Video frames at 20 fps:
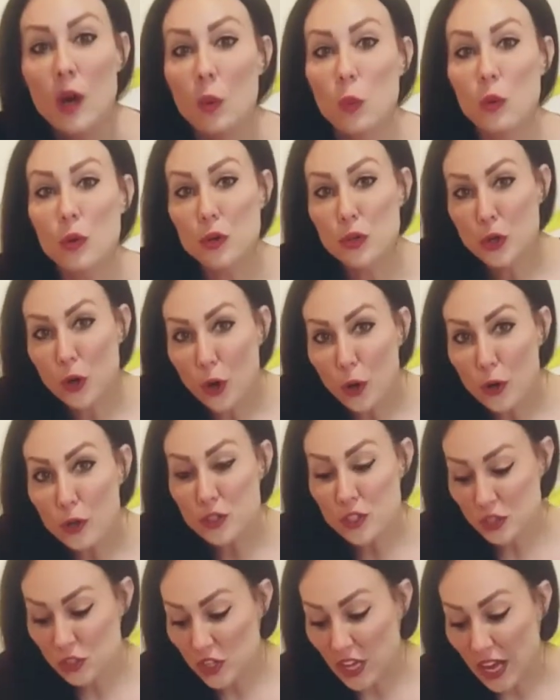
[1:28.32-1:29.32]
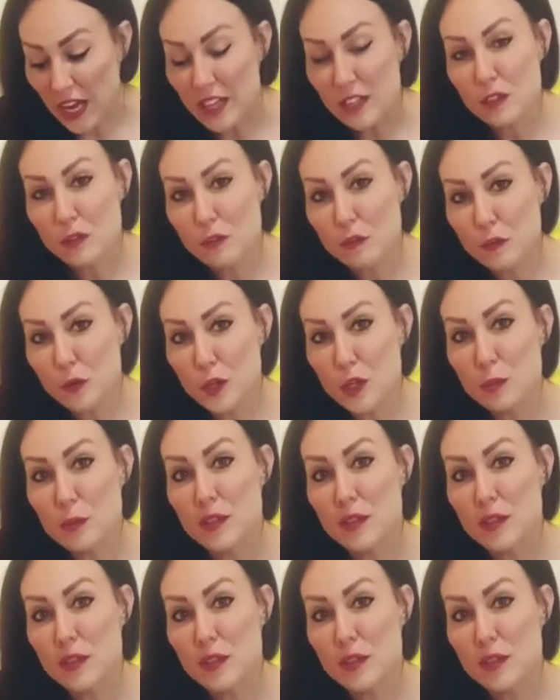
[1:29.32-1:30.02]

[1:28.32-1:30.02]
will go to take the food,